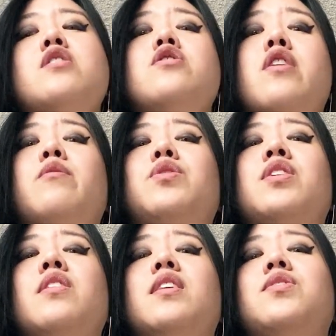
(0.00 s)
Note,
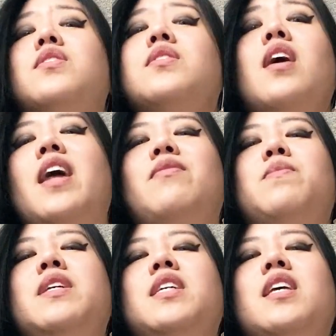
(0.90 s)
this does not have to
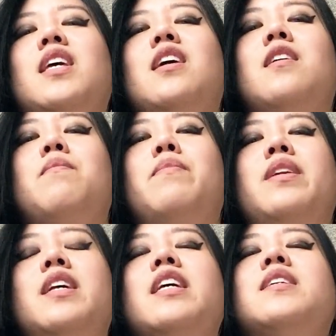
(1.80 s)
be daily, but
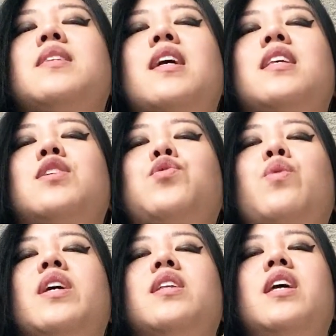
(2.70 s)
it is at least
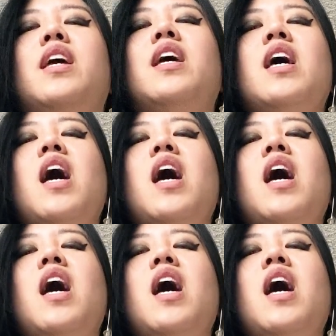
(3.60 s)
weekly.